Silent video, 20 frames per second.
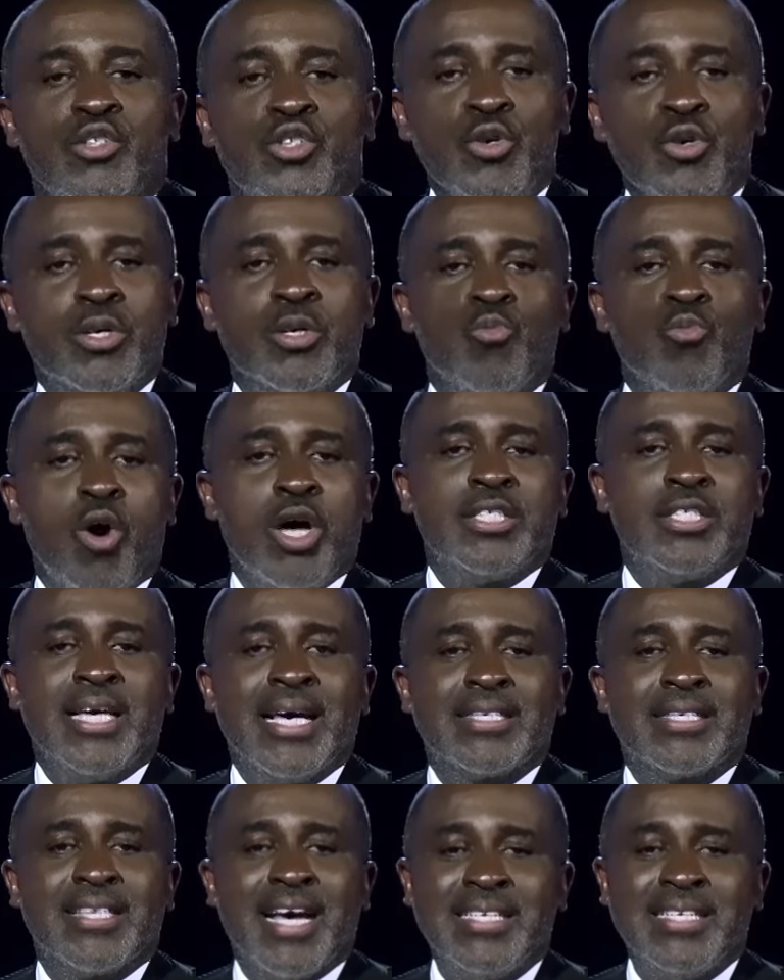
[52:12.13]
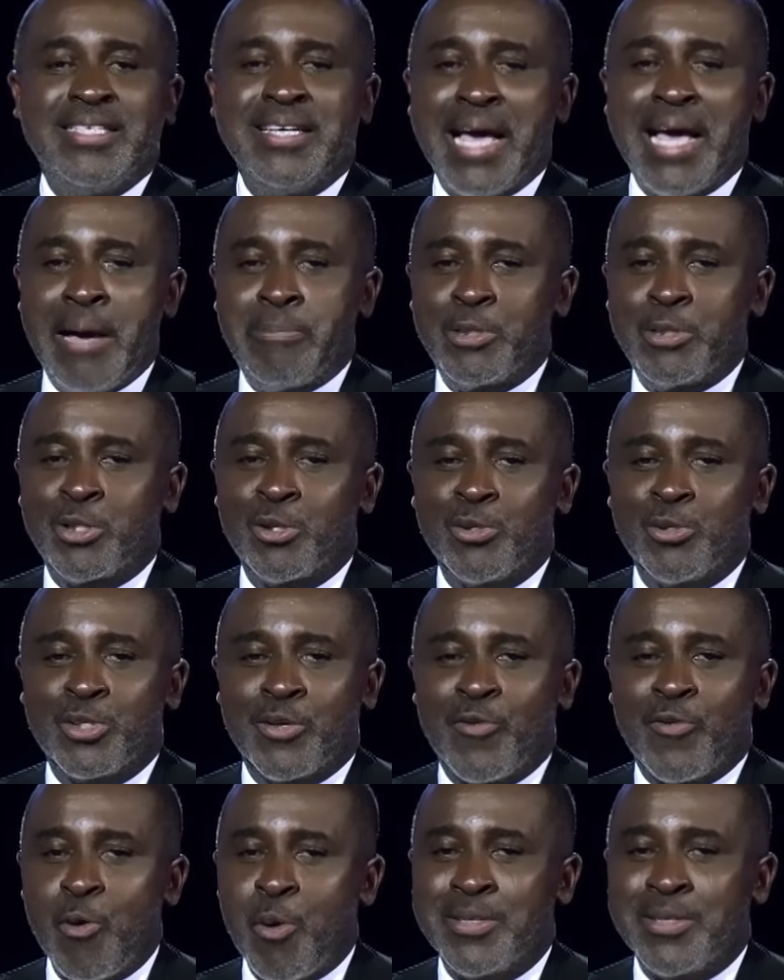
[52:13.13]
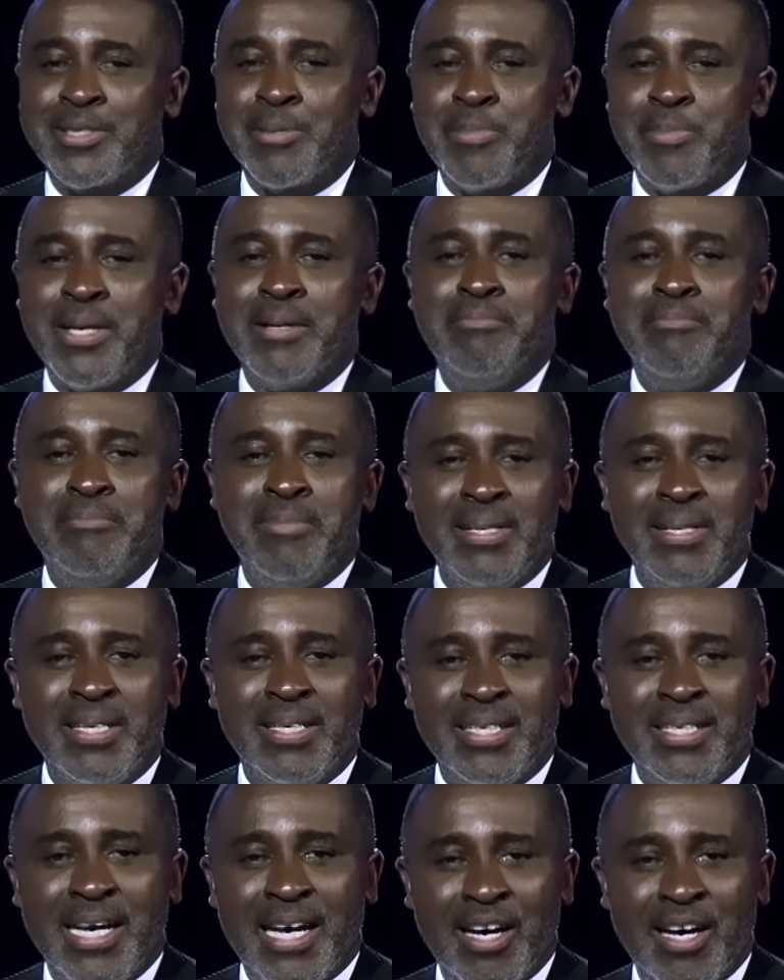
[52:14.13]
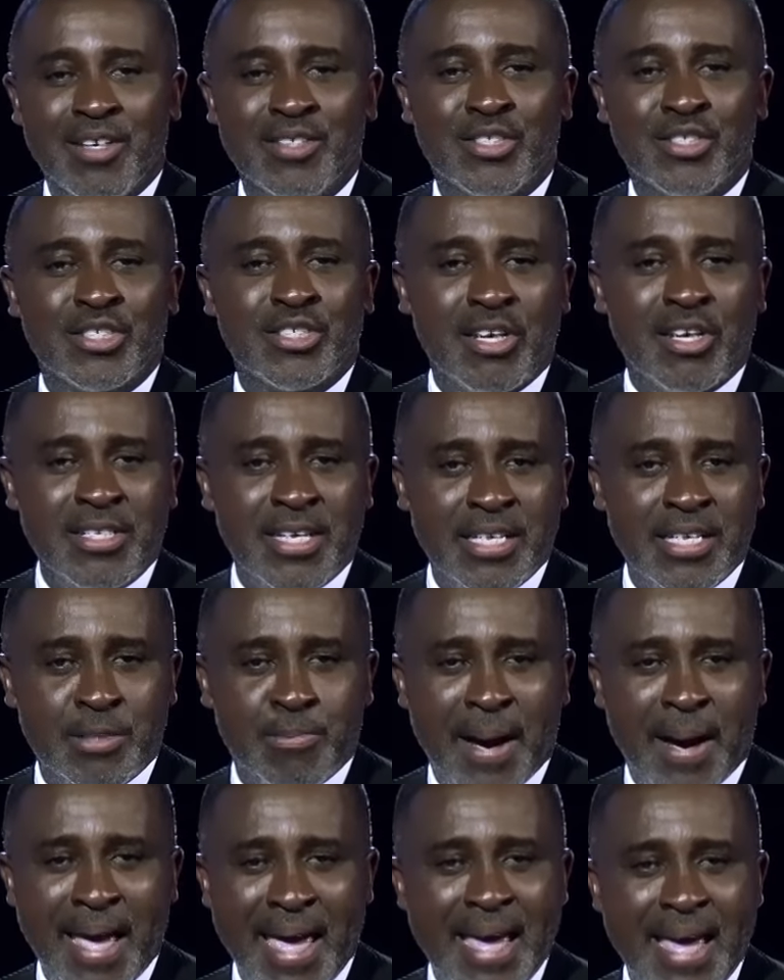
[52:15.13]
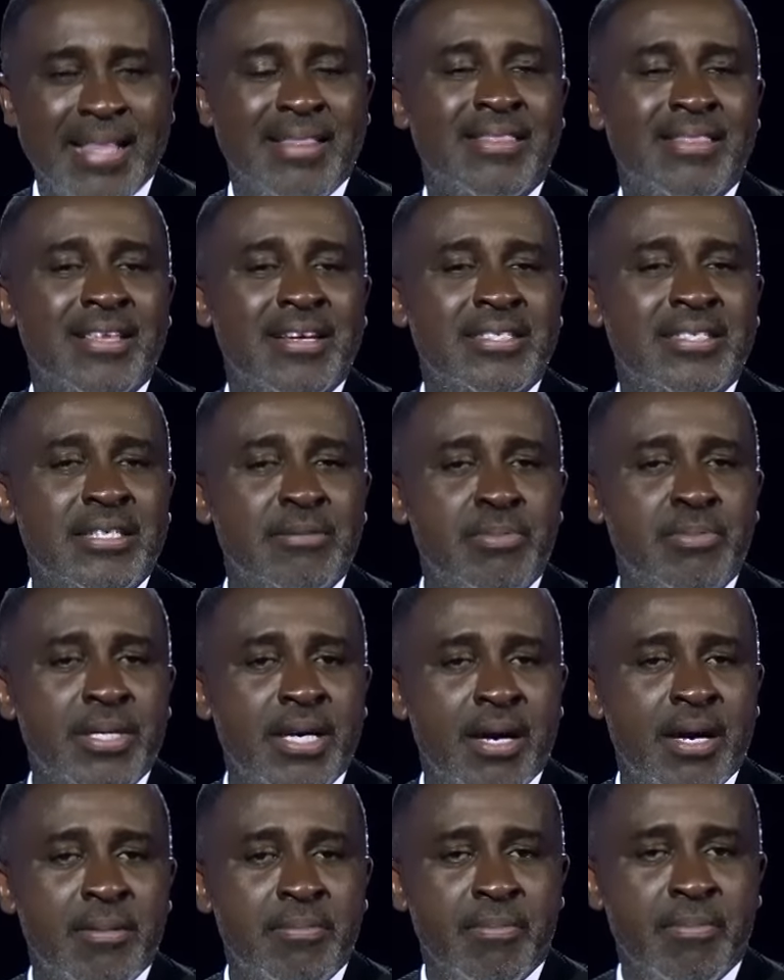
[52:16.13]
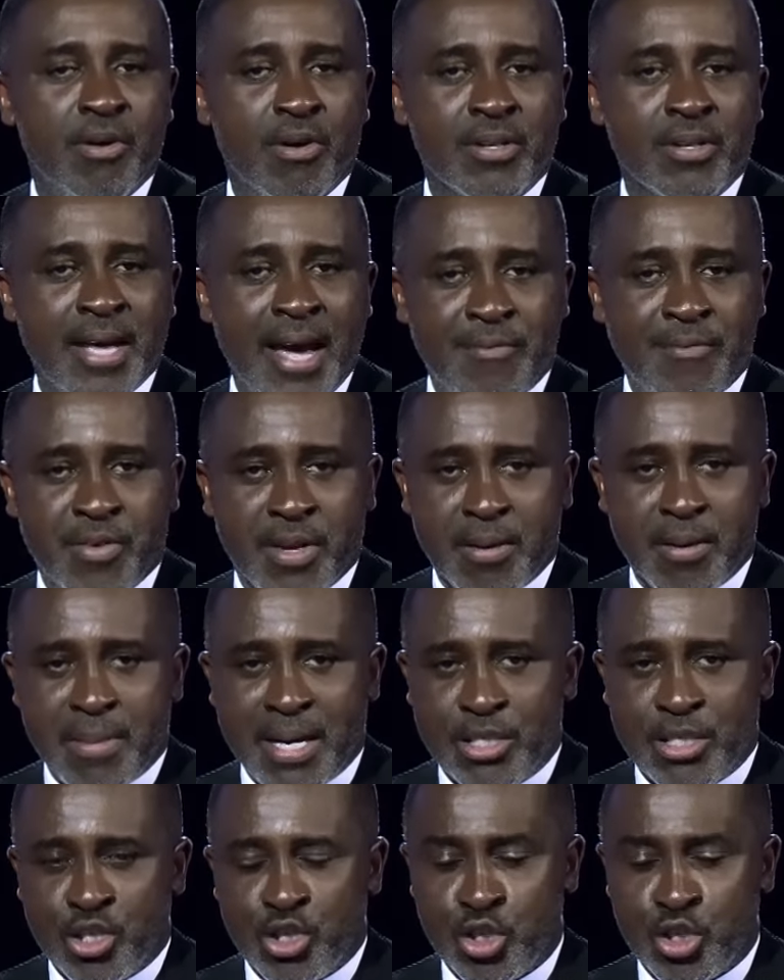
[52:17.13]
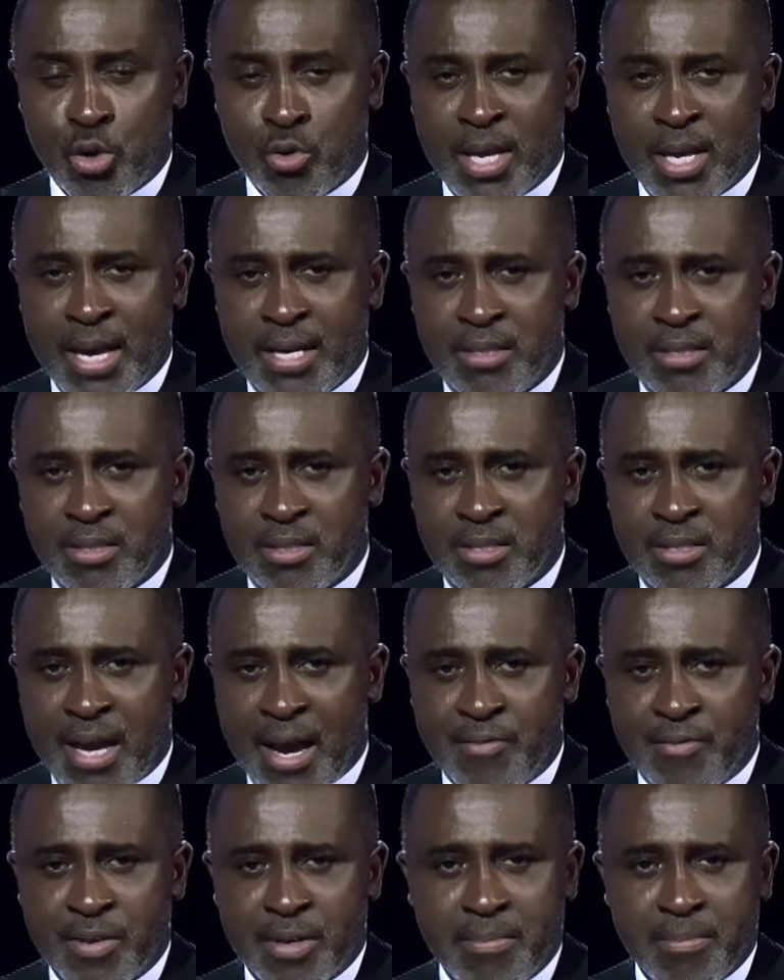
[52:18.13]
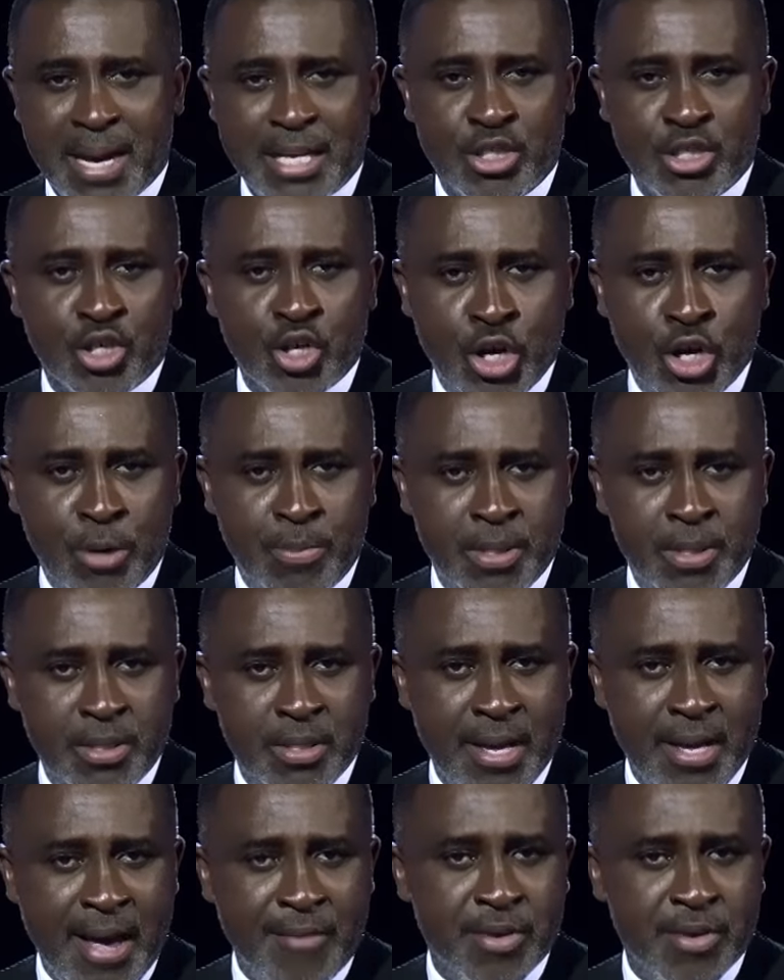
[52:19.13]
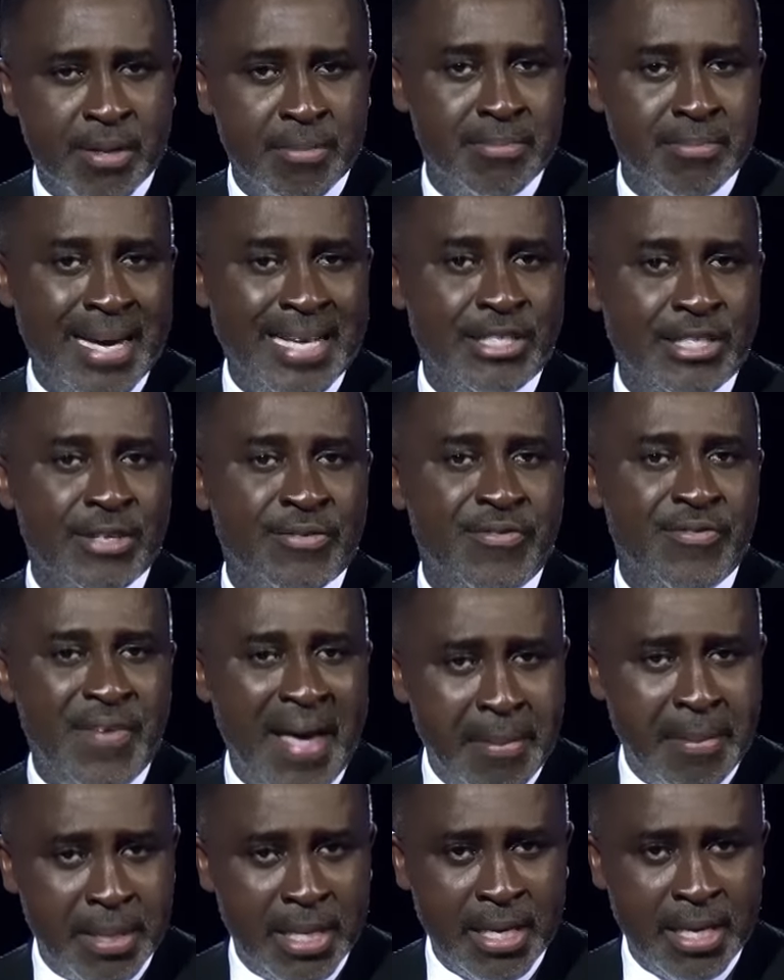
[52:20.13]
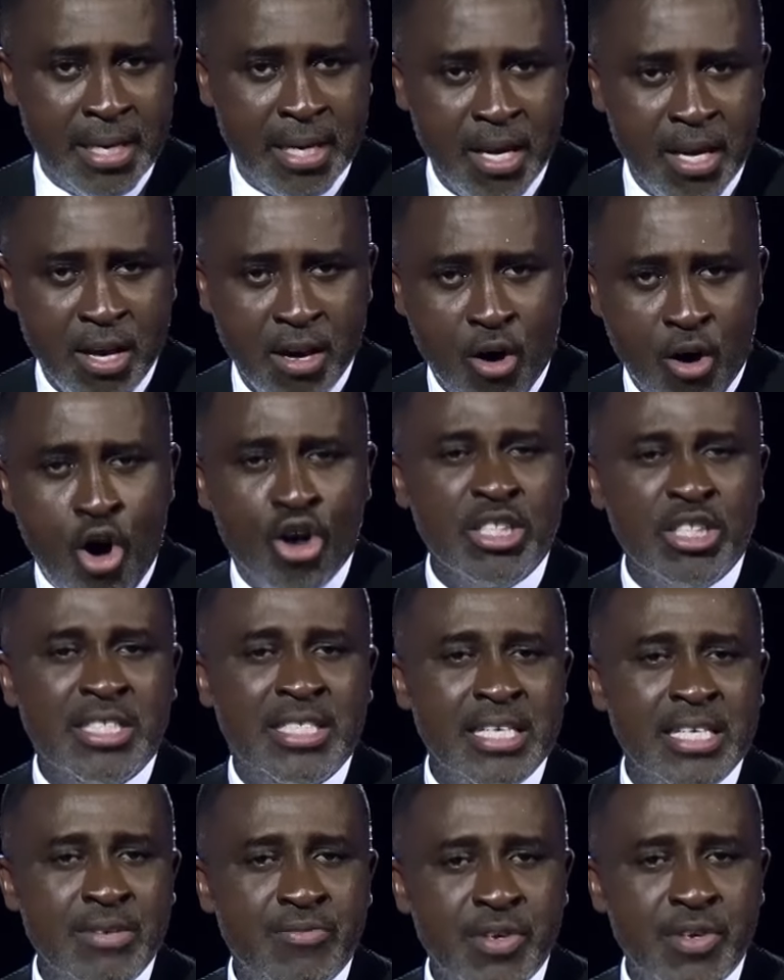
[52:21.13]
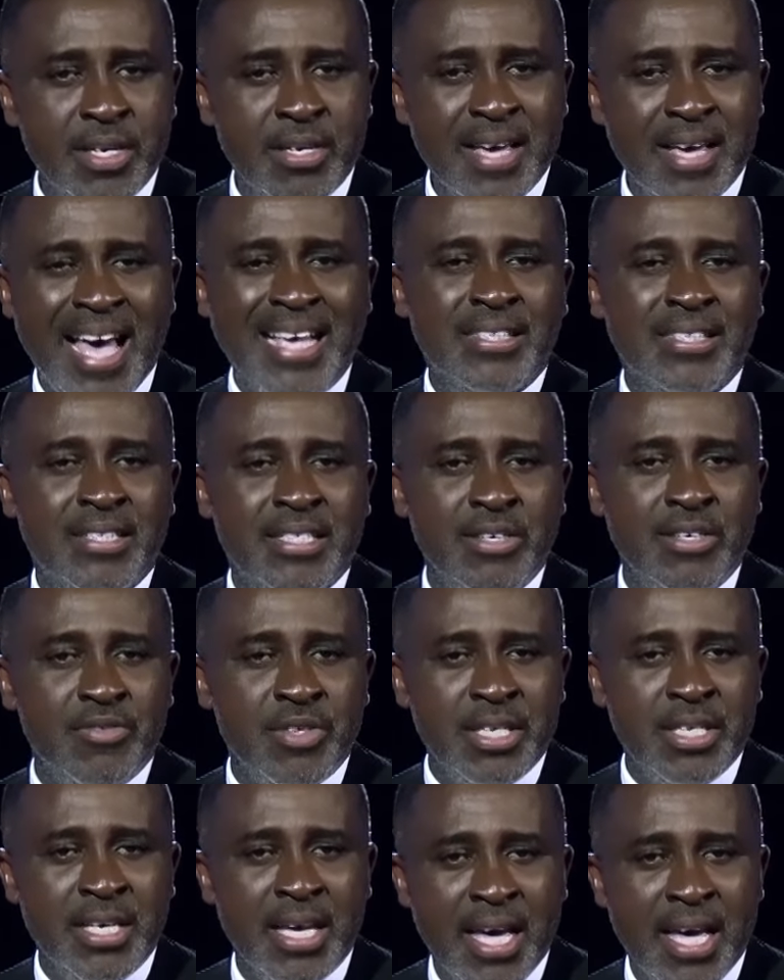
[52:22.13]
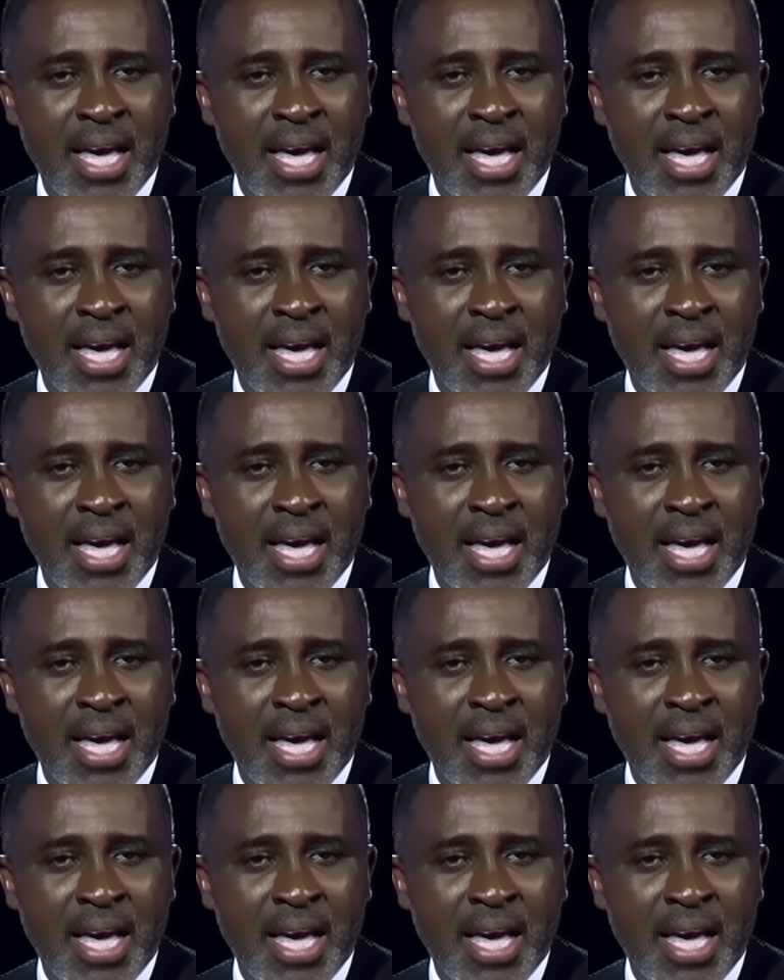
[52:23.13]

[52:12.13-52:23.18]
You can watch exciting episodes of Who Wants to Be a Millionaire on Sundays by 8:30 p.m. on Africa Magic Showcase, Africa Magic Urban, Africa Magic Family, on TV, STV,